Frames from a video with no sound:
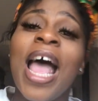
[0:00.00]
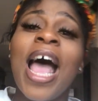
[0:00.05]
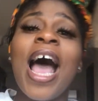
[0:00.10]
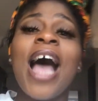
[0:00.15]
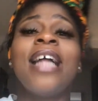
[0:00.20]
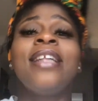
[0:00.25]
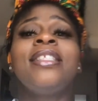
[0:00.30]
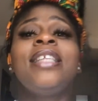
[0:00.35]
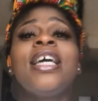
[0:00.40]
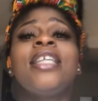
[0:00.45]

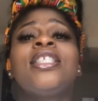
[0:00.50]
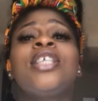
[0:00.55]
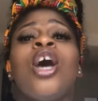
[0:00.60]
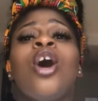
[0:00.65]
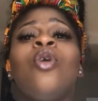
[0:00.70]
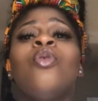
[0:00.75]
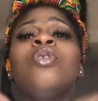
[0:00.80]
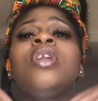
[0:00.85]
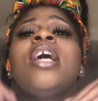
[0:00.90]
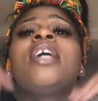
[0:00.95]
and their
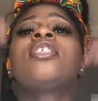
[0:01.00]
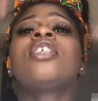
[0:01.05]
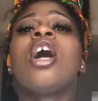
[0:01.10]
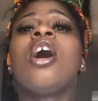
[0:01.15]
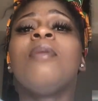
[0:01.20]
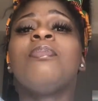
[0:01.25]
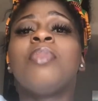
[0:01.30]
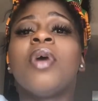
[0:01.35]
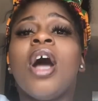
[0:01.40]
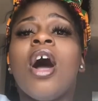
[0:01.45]
turtlenecks
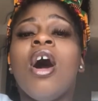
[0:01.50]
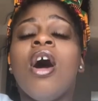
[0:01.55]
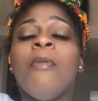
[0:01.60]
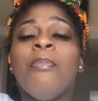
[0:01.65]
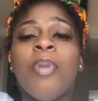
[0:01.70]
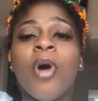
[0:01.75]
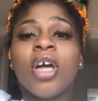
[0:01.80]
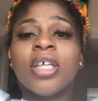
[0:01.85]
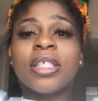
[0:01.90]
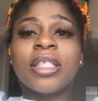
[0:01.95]
up
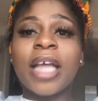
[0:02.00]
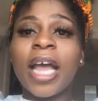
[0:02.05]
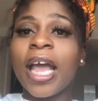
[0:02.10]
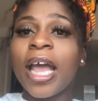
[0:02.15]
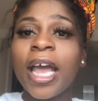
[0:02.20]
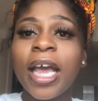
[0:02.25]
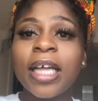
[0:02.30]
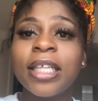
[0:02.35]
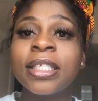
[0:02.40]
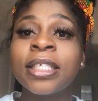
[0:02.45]
past their
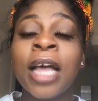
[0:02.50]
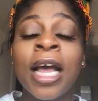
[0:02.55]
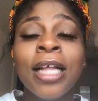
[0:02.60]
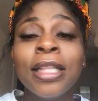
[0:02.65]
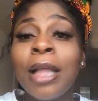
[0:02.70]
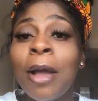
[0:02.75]
heads,